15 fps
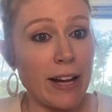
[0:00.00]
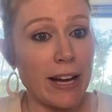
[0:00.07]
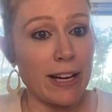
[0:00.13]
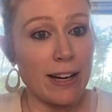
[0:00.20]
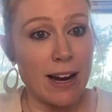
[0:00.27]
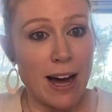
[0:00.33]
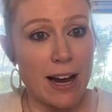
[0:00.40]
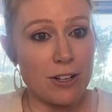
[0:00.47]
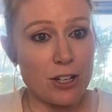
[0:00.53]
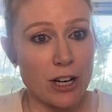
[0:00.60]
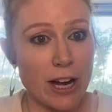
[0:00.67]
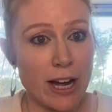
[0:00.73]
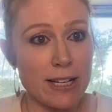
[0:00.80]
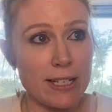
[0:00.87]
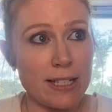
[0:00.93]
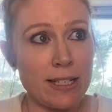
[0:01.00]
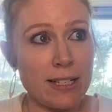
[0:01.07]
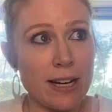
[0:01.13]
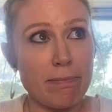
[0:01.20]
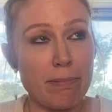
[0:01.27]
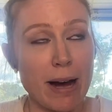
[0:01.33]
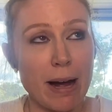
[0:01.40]
Like not
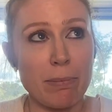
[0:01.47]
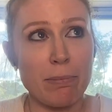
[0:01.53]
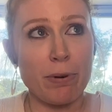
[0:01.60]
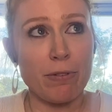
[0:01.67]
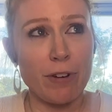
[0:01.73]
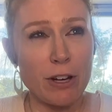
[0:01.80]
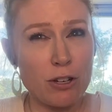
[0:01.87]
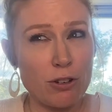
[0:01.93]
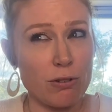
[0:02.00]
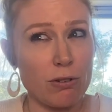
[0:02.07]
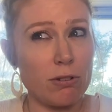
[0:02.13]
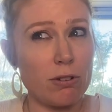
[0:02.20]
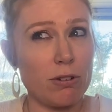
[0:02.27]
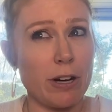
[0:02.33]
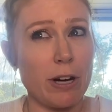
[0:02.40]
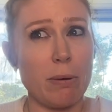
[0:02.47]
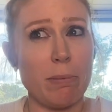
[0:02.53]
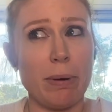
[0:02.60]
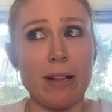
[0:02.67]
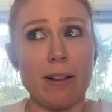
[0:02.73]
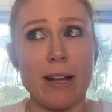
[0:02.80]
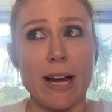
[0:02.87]
just my professional career,
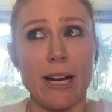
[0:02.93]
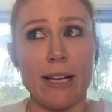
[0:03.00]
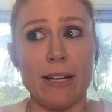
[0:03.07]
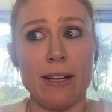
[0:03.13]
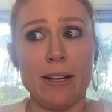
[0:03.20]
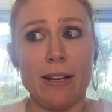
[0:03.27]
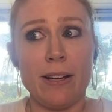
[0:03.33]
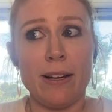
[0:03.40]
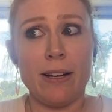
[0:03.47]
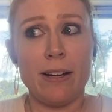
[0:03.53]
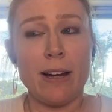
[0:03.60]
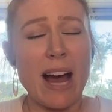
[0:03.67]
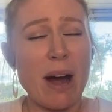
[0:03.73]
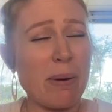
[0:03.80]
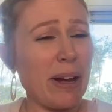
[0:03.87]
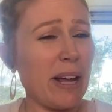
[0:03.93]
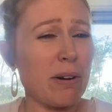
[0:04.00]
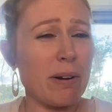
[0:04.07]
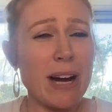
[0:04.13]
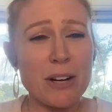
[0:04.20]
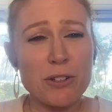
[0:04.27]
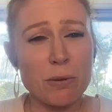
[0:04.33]
but like how I
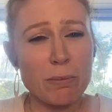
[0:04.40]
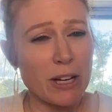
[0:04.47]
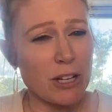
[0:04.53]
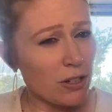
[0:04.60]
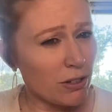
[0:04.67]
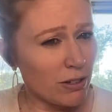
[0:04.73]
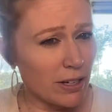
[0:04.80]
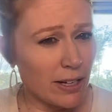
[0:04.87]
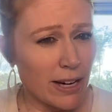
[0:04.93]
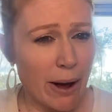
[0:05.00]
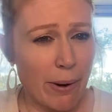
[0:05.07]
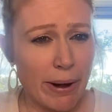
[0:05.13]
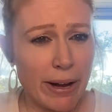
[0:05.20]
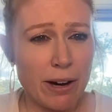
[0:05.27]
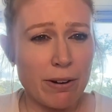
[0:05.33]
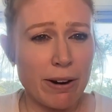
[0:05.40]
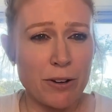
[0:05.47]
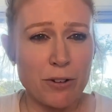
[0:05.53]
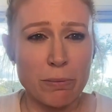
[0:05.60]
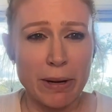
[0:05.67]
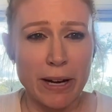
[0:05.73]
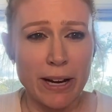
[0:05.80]
interact with my children, how I
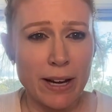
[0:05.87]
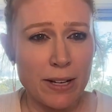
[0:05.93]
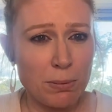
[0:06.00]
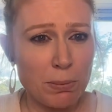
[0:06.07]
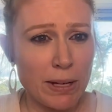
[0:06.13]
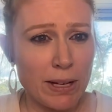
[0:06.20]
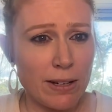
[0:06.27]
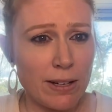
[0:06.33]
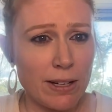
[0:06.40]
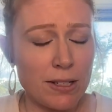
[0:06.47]
interact with my husband.